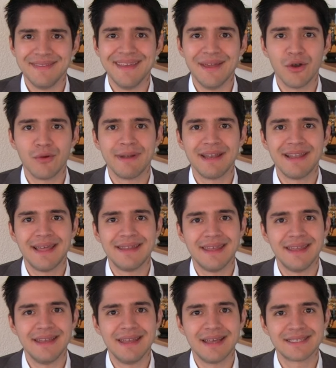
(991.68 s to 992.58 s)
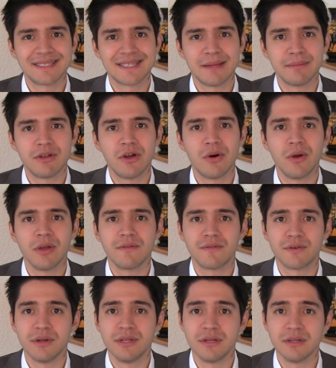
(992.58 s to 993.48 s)
The urban land index kept going
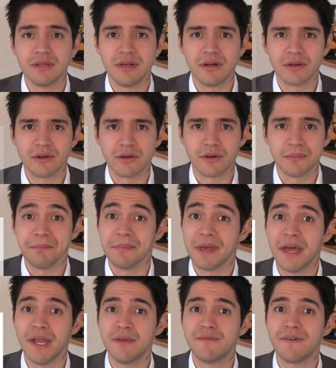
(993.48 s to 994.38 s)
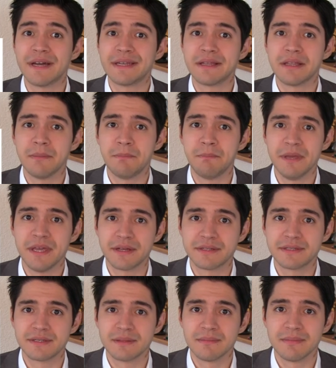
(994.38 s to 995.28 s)
for a little longer, and it finally
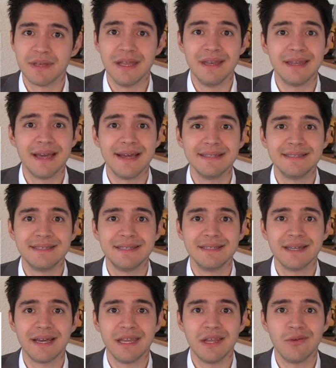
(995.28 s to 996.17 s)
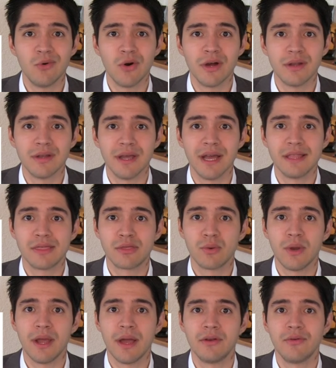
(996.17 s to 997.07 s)
peaked in 1991 at
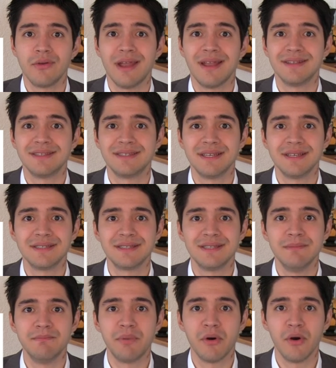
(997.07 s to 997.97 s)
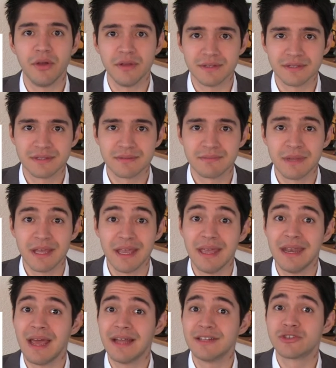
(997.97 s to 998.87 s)
360 points.
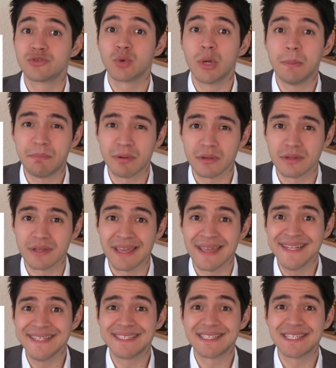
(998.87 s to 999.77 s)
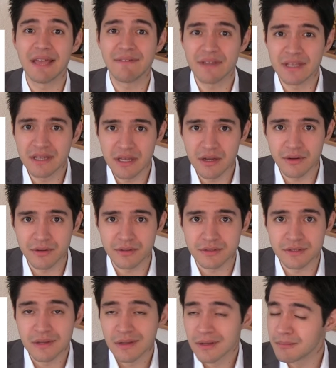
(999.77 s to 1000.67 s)
It had tripled in 7
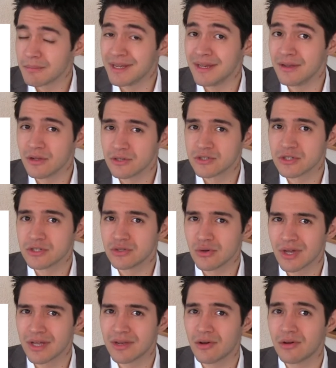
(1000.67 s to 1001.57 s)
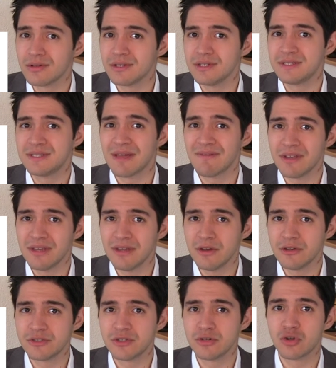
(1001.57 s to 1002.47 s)
years, but it also took it only 7
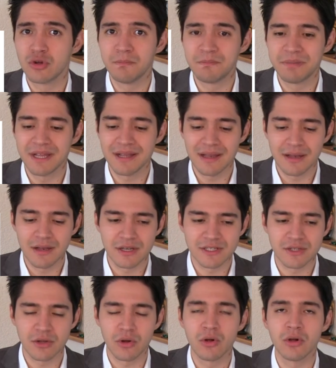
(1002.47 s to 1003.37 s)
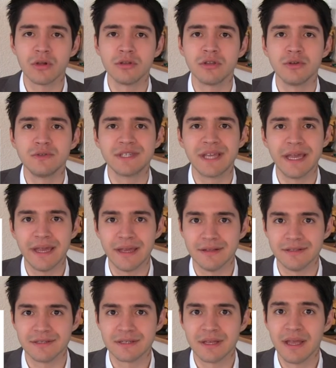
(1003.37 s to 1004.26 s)
years to completely lose all those
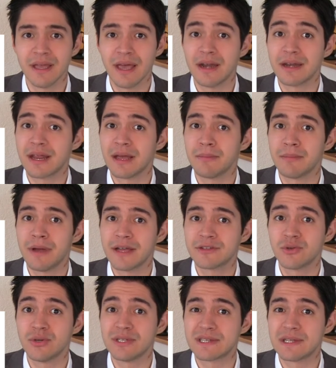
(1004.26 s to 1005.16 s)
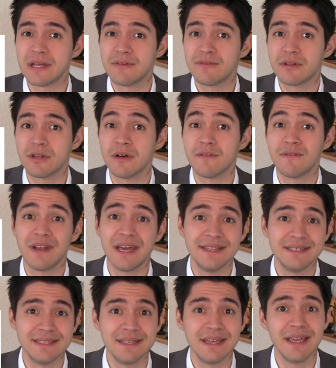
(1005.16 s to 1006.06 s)
gains and come back to its level of
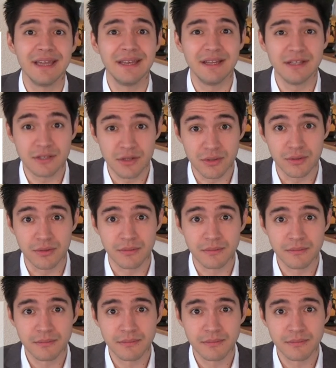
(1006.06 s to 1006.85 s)
1982.